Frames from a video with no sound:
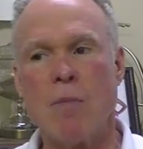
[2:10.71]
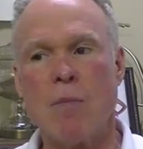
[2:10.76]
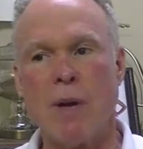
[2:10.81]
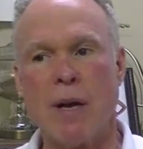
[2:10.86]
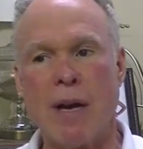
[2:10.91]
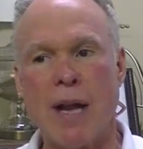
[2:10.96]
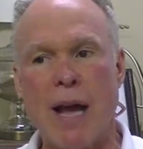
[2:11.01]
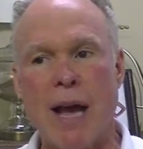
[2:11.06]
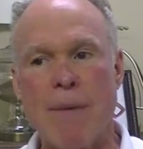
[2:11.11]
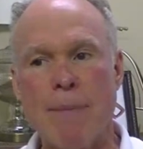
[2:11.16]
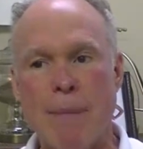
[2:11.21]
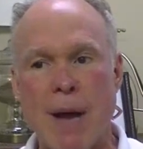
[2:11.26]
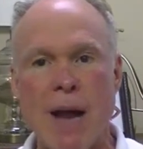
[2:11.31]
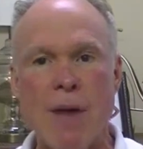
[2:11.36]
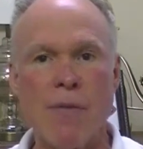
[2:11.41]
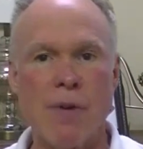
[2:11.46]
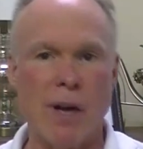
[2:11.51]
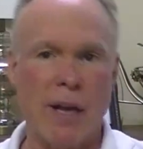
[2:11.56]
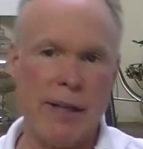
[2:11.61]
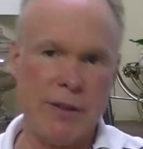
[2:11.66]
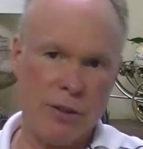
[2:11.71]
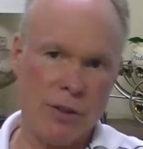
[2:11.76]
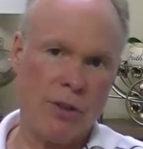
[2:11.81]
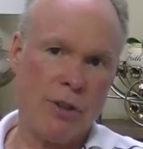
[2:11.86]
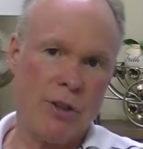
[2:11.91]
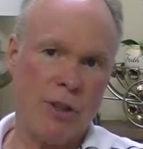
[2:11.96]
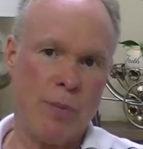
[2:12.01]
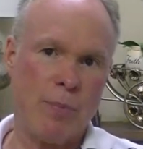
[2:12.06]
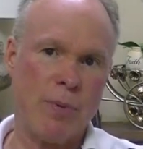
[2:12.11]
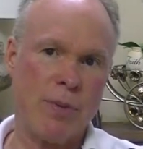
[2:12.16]
But my
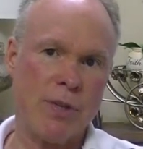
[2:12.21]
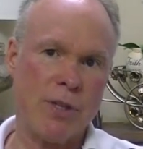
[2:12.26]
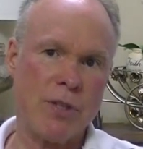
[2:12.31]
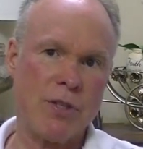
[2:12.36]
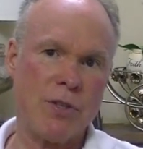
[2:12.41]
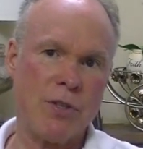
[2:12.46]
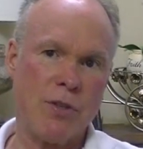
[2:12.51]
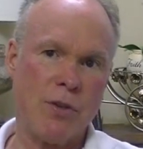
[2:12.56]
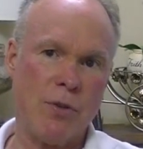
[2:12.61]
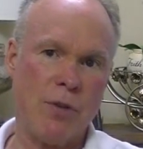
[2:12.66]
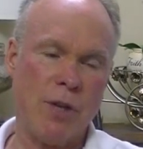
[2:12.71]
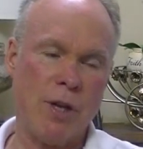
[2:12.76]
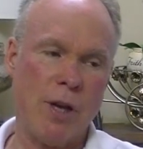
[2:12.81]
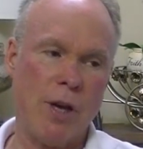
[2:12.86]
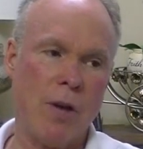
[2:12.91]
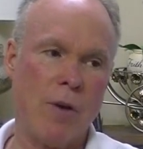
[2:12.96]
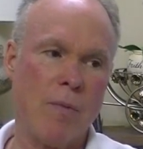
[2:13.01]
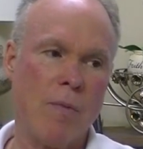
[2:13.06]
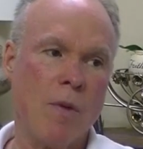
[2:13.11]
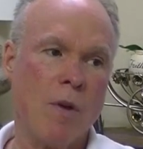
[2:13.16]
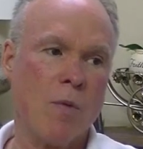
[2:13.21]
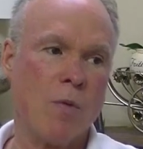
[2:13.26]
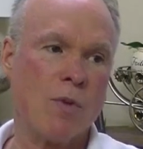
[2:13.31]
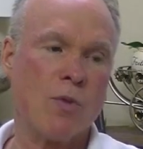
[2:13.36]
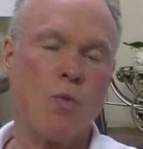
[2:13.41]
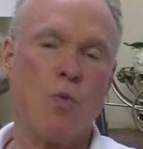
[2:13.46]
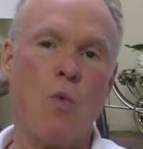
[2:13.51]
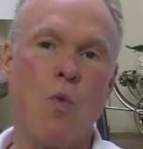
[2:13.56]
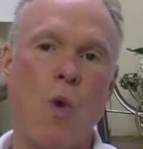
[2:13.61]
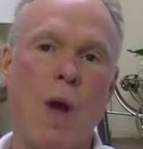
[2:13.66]
relationship with this studio
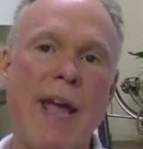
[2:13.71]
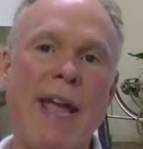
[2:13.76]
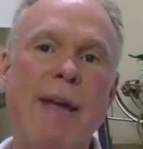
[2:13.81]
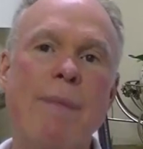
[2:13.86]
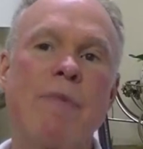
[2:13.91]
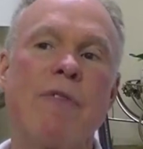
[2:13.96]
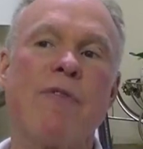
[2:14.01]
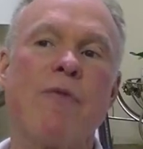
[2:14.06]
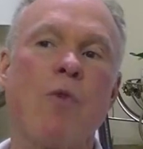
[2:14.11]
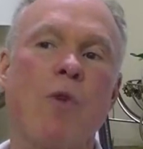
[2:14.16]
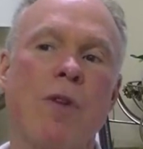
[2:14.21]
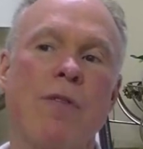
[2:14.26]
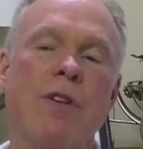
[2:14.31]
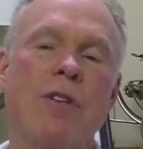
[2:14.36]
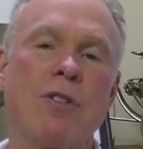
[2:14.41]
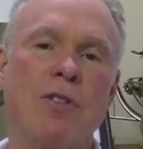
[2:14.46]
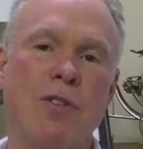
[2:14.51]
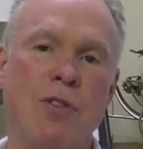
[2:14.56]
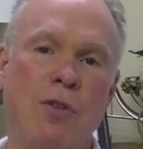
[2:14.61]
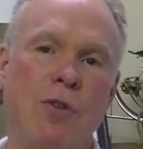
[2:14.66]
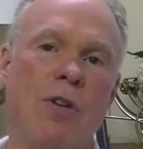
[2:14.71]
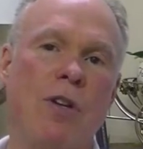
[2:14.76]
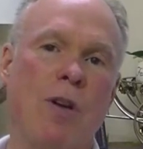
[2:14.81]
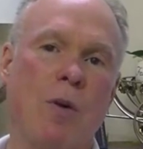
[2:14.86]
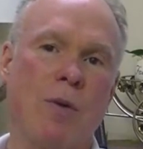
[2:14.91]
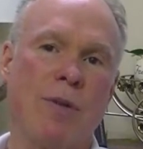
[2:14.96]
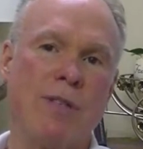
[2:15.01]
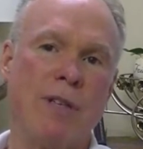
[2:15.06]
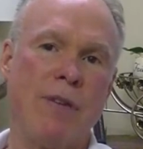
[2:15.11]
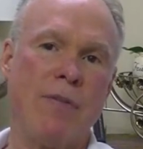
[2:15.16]
was way before this
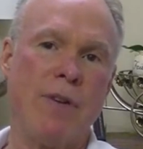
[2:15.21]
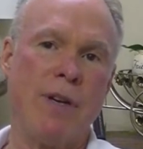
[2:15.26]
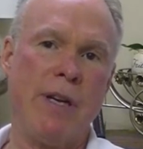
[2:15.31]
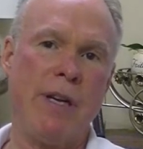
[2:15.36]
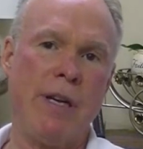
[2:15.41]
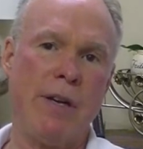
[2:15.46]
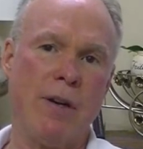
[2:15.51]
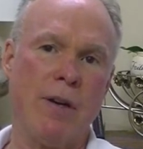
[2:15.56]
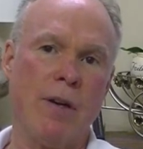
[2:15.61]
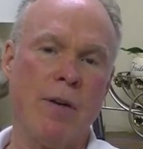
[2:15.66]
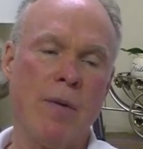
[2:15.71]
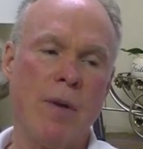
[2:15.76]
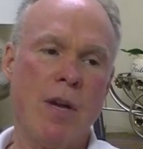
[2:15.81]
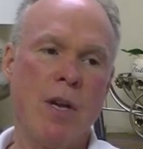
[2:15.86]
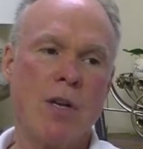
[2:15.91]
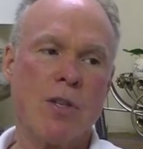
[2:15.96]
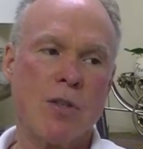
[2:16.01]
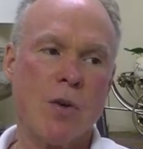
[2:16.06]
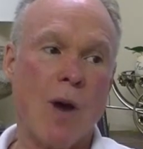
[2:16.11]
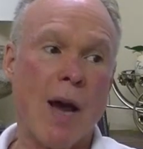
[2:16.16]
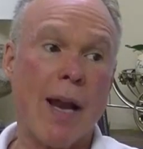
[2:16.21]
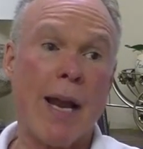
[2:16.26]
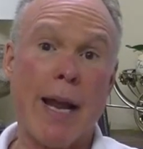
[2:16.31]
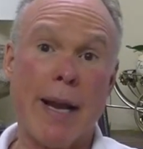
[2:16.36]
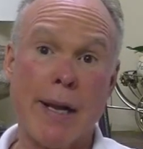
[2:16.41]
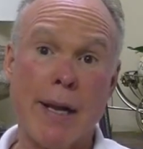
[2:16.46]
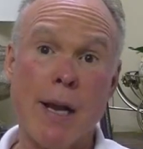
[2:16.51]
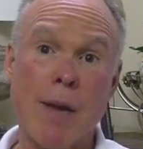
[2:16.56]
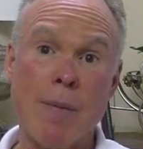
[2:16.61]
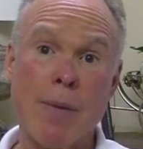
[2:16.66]
studio was even here. So I
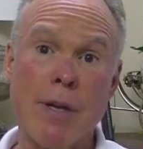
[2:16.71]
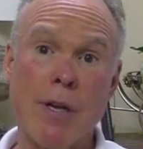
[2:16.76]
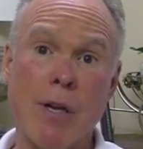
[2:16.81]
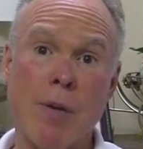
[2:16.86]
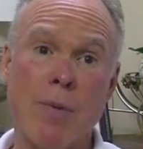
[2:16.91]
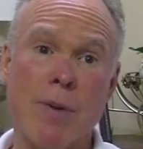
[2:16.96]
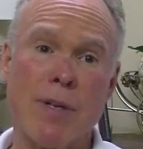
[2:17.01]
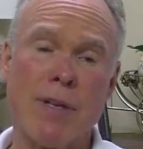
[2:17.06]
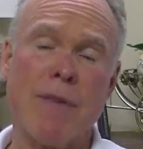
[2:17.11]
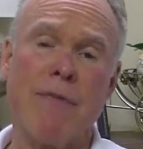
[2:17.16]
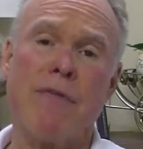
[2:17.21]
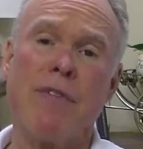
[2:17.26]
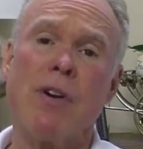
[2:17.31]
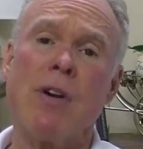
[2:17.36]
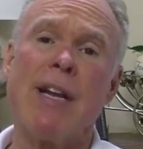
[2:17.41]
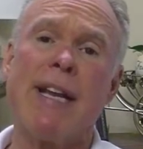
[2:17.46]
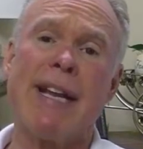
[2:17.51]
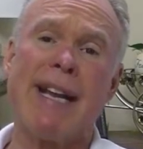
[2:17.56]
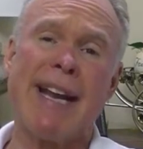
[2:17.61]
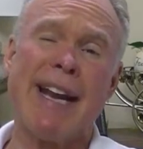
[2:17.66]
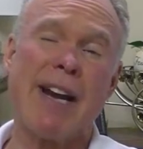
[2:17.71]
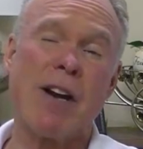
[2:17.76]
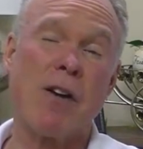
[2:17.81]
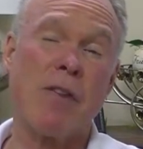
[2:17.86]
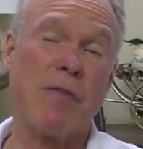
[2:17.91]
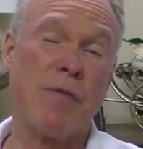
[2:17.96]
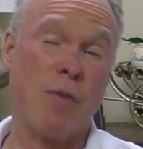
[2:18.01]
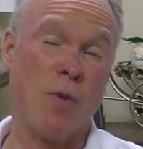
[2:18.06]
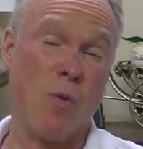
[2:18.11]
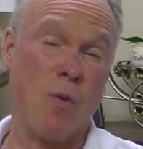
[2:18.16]
like coming here because I'm very
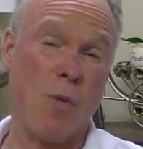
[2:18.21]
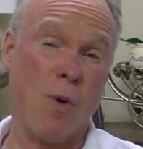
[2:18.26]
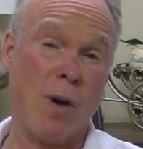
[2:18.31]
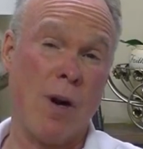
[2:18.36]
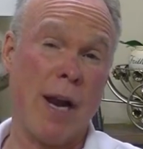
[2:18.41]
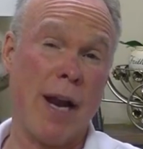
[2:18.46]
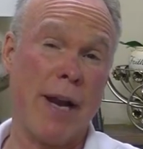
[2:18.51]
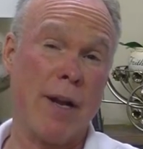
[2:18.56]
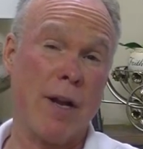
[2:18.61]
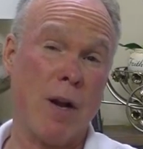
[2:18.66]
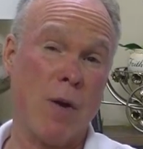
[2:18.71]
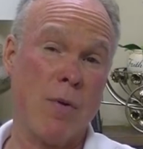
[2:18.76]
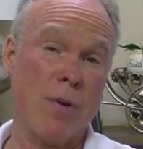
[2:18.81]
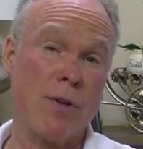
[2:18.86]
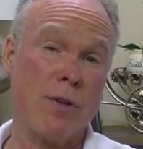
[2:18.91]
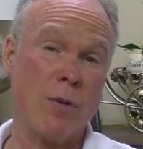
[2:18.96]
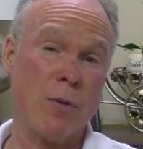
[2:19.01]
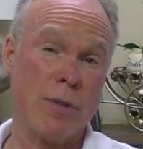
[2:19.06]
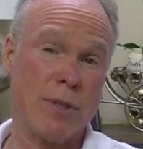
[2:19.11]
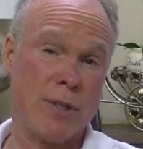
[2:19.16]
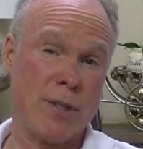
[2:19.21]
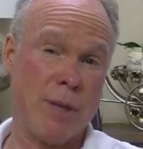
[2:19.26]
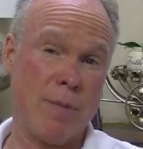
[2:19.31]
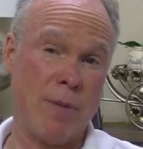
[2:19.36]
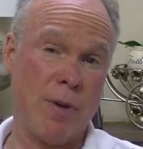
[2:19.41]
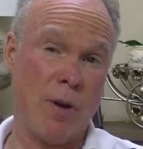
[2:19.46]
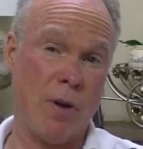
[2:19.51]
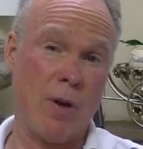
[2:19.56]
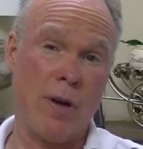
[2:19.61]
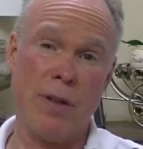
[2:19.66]
careful where I go and do a
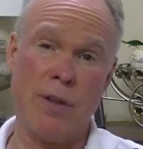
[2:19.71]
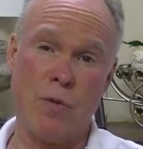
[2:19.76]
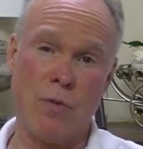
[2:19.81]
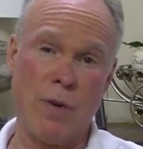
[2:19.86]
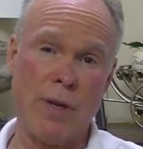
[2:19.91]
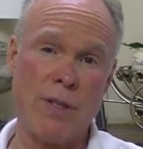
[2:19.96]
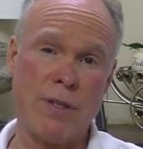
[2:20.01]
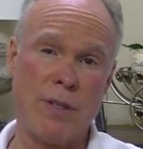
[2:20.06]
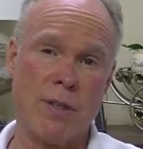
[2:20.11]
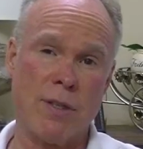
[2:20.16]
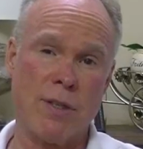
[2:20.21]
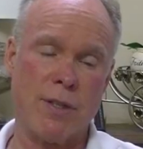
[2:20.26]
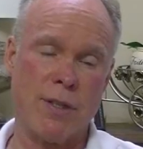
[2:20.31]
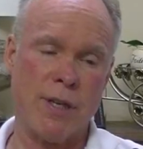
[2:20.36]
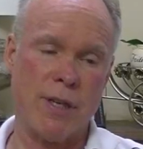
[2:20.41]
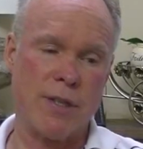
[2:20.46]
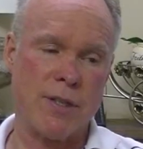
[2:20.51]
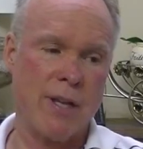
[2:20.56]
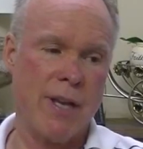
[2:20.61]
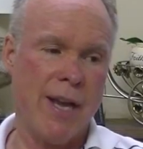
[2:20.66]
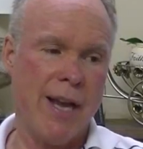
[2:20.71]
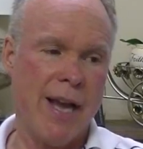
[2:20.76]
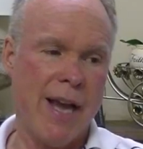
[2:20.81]
seminar. And the reason is this.